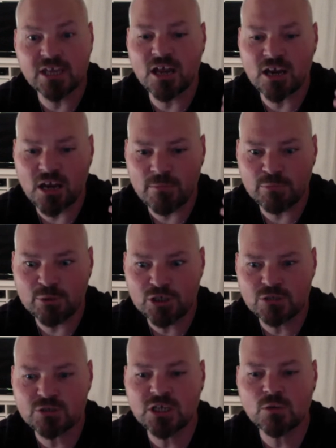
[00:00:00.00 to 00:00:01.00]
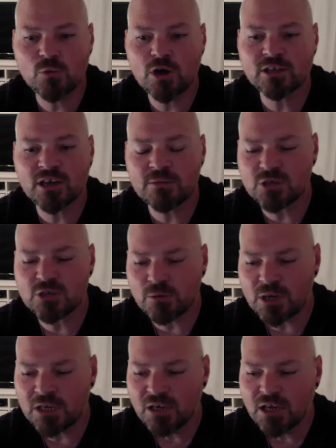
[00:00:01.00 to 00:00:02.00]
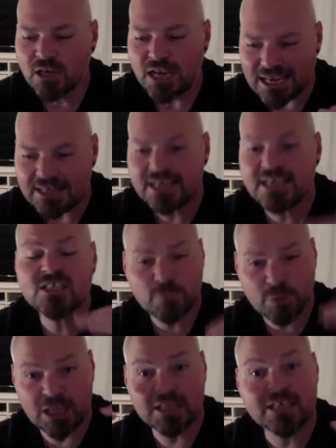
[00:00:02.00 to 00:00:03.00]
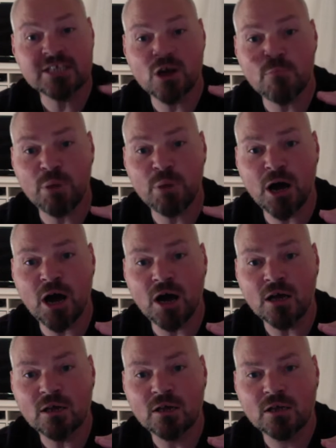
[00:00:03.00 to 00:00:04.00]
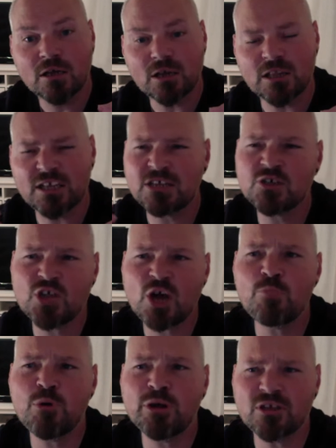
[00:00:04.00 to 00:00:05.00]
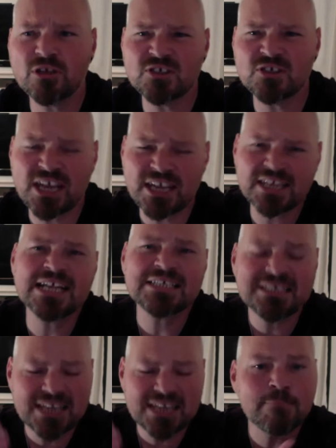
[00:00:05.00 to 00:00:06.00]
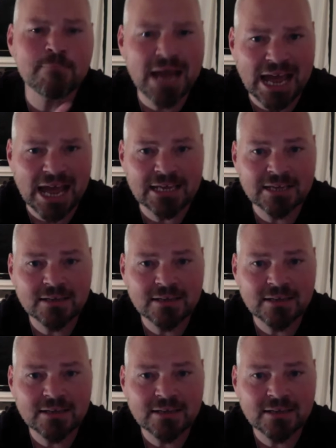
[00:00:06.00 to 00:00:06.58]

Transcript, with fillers: and I'm producing the work that I'm doing, it needs to be at least on par. There's no point taking that step back.